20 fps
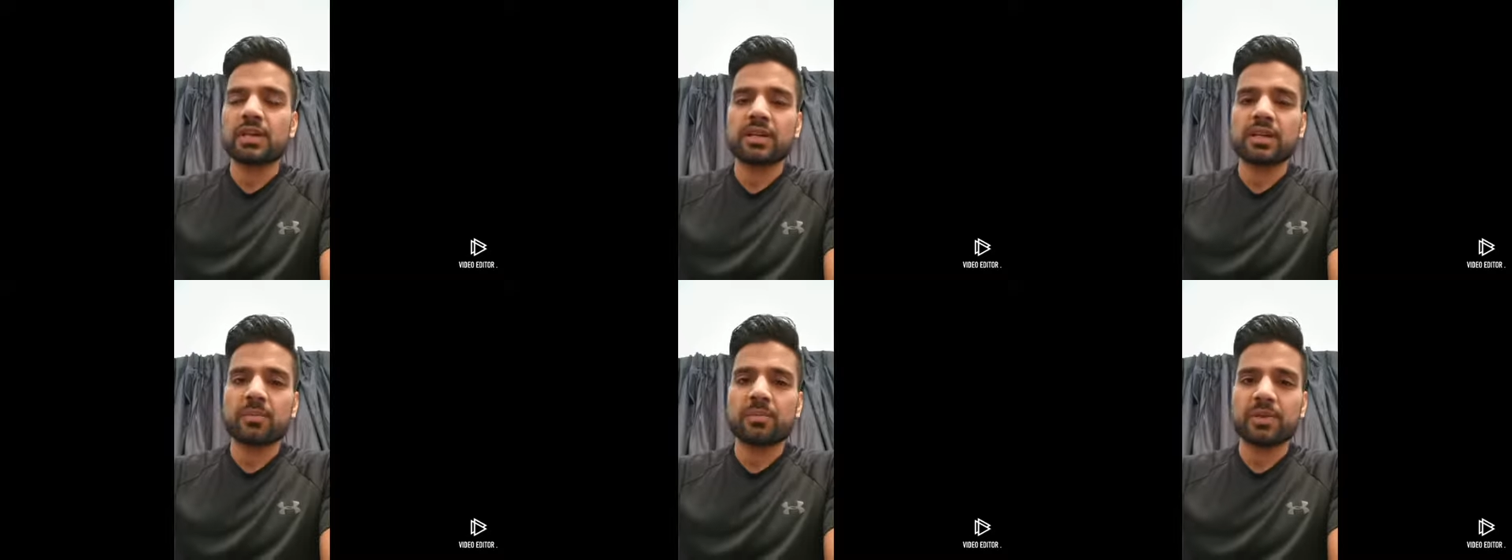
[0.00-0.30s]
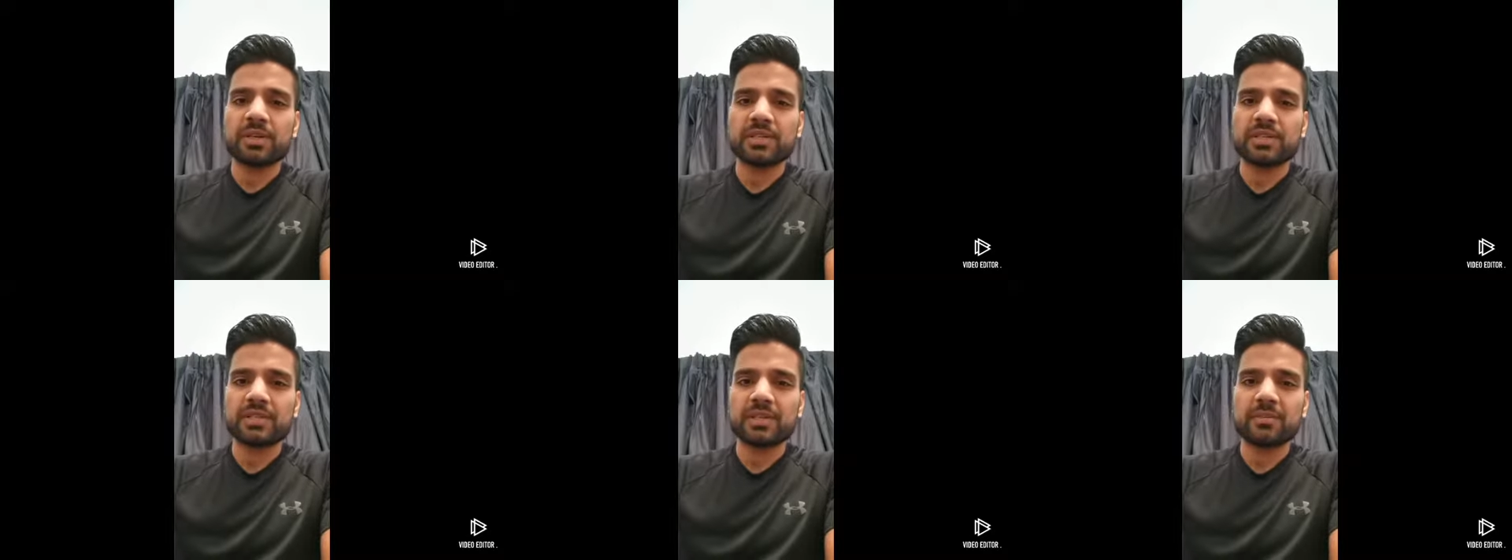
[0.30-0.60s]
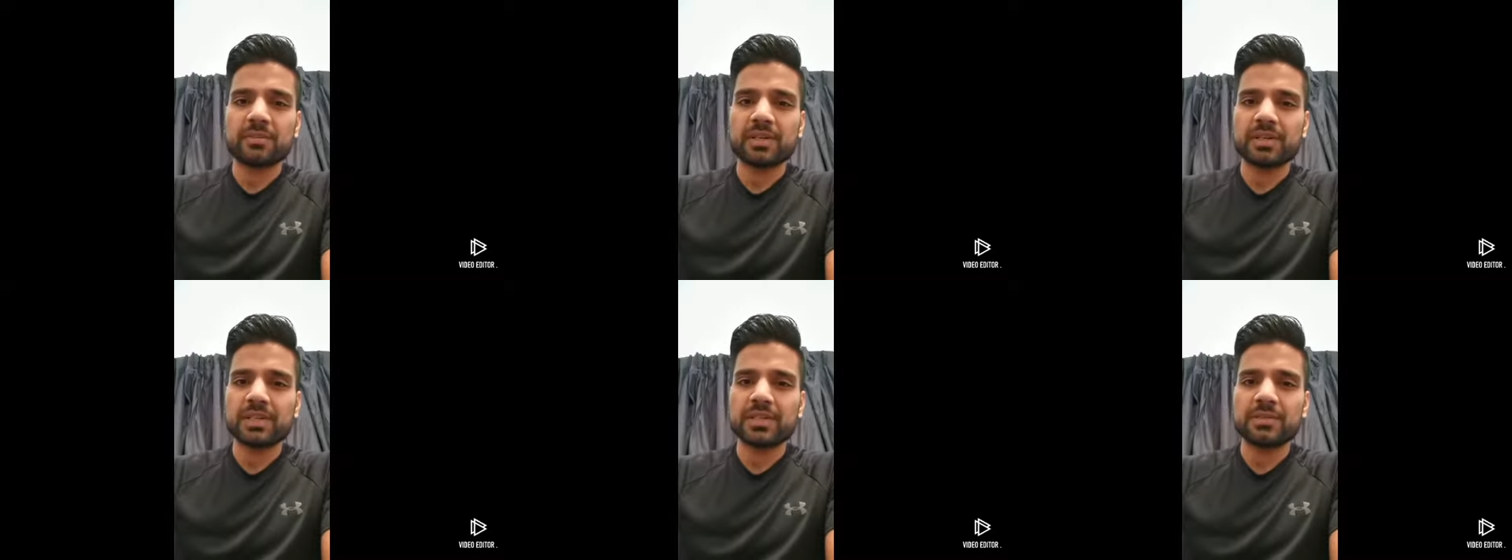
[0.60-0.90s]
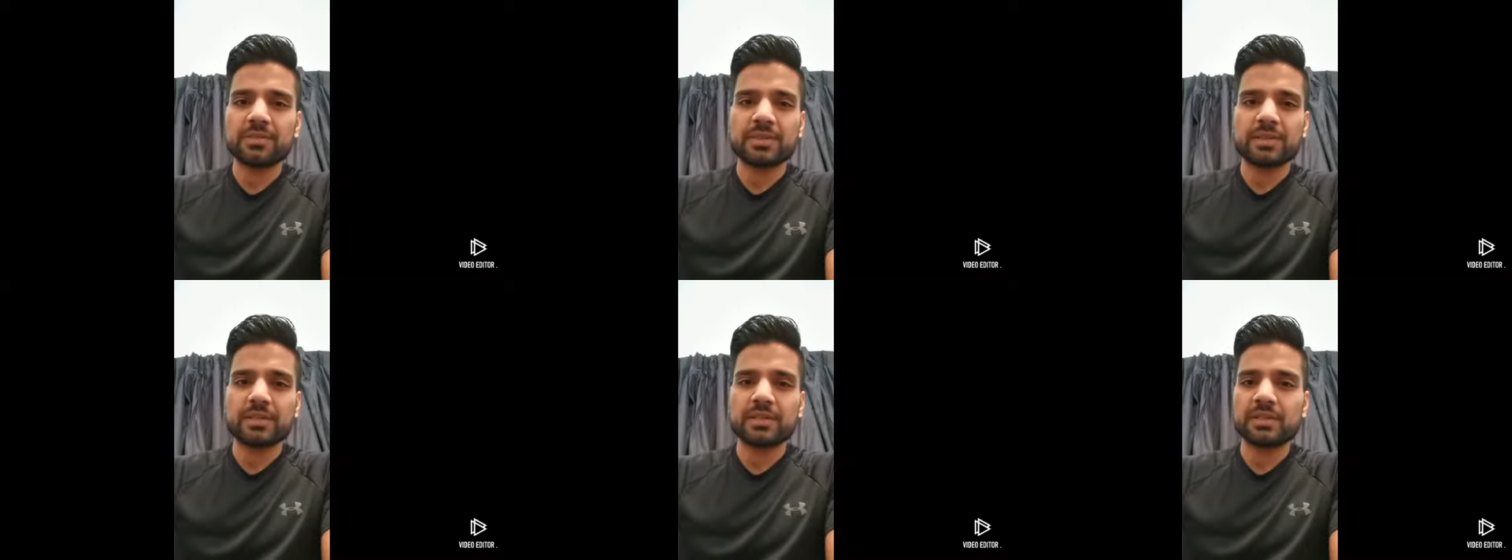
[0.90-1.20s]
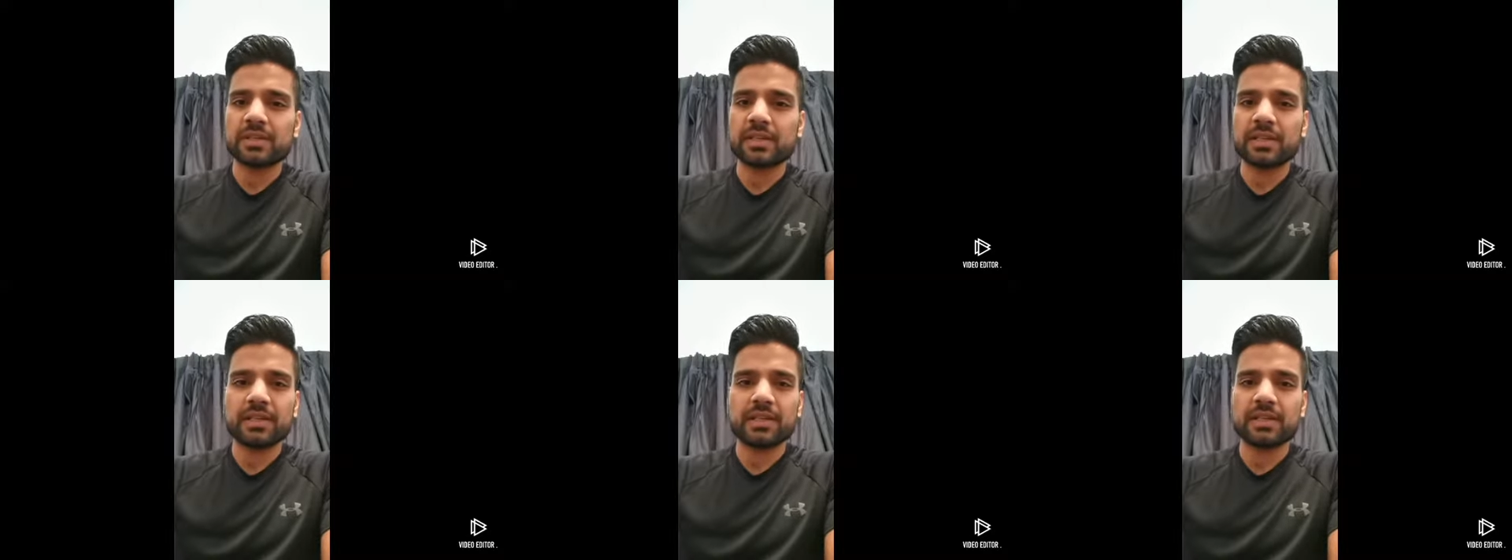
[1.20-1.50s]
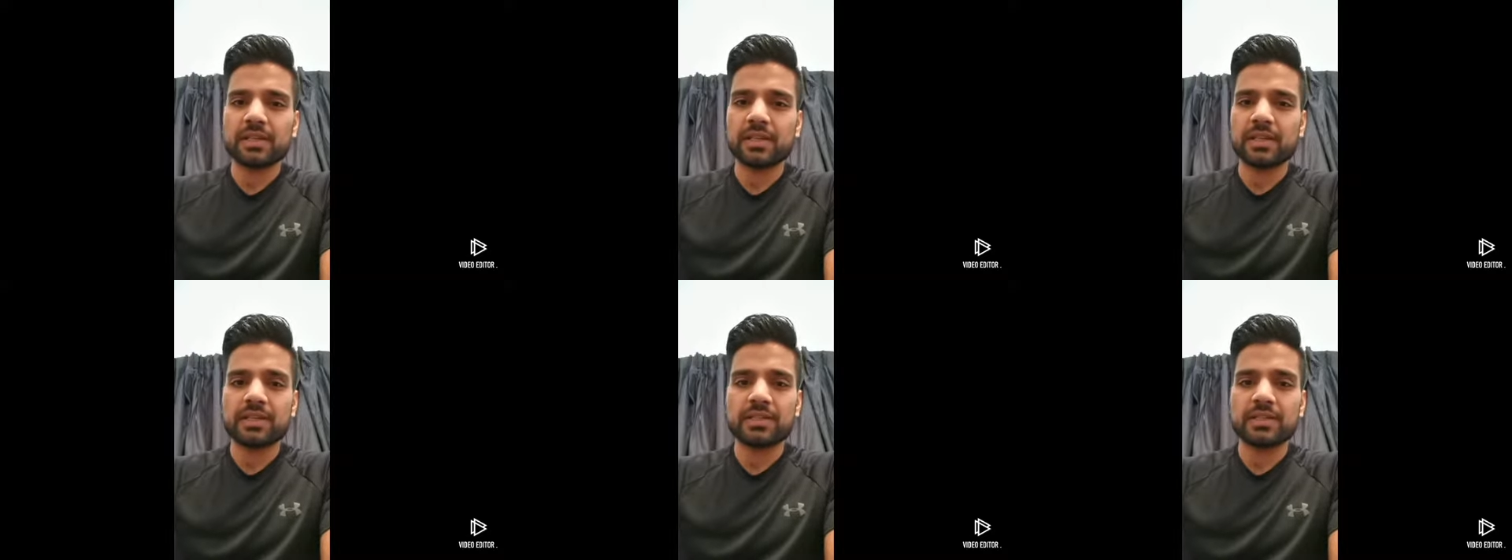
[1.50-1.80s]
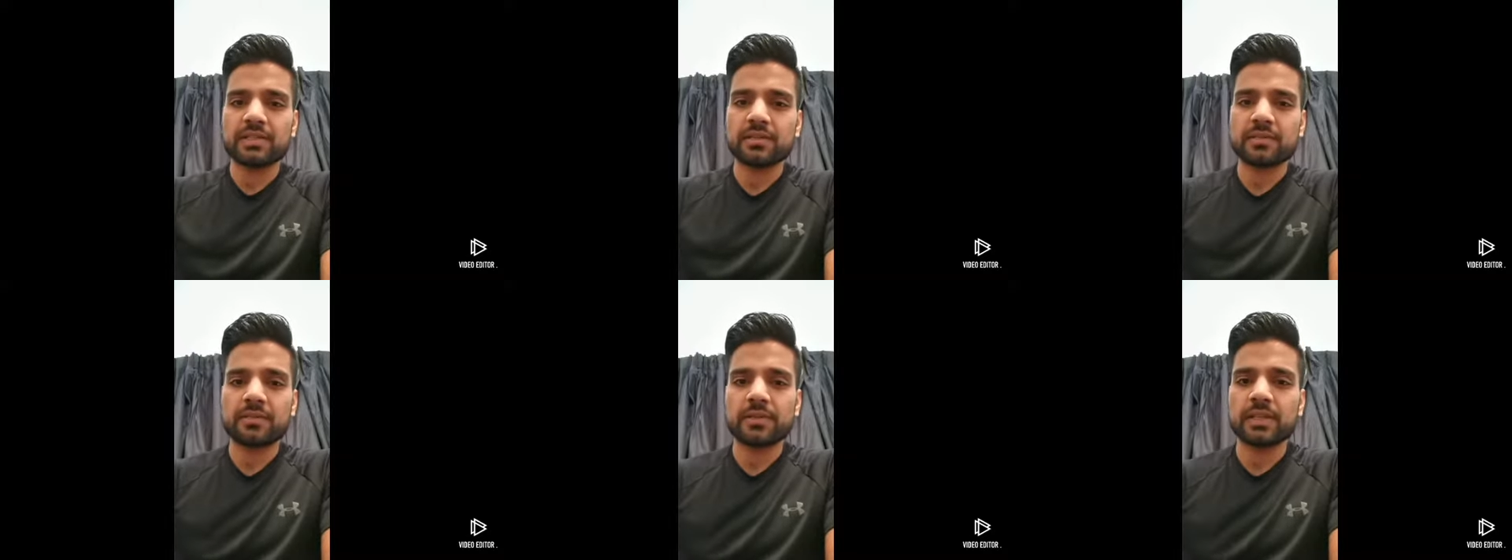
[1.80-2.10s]
capacity management, and like
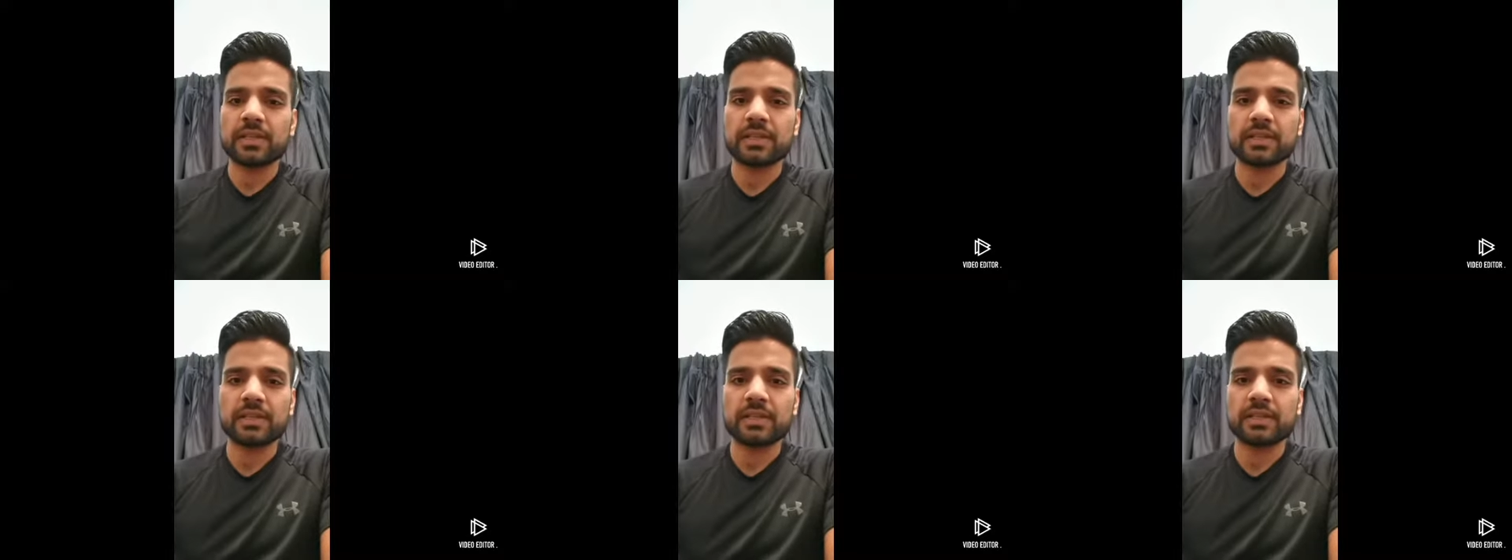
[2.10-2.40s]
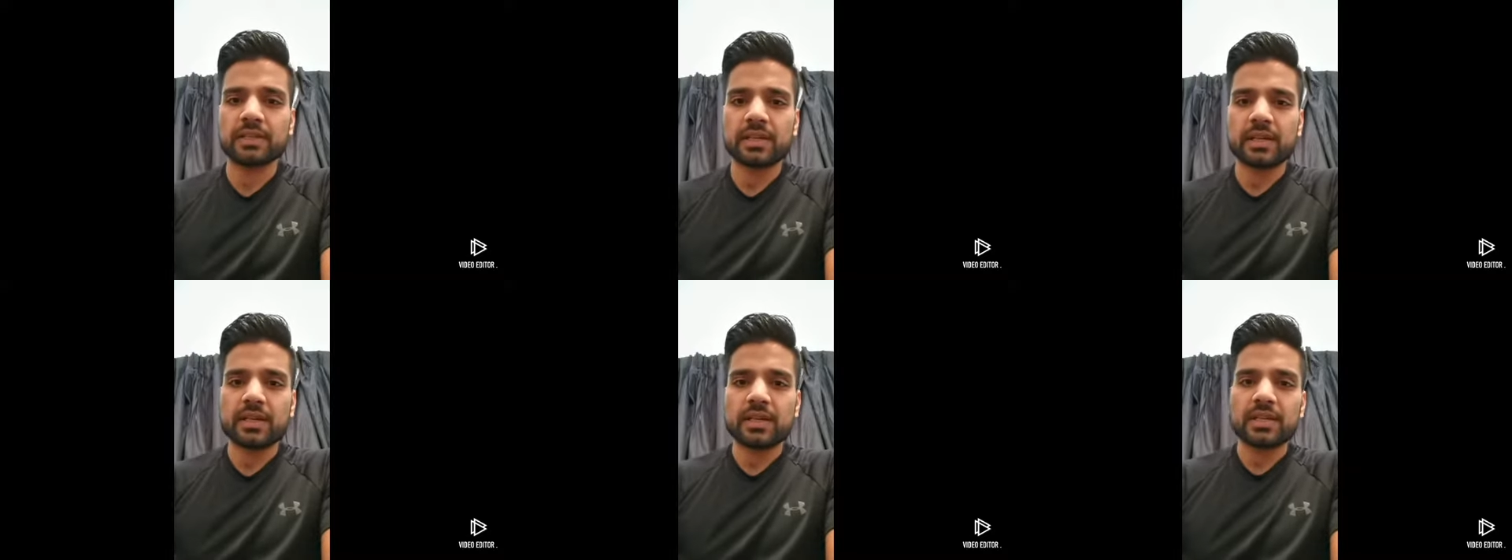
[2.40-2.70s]
stuff like that.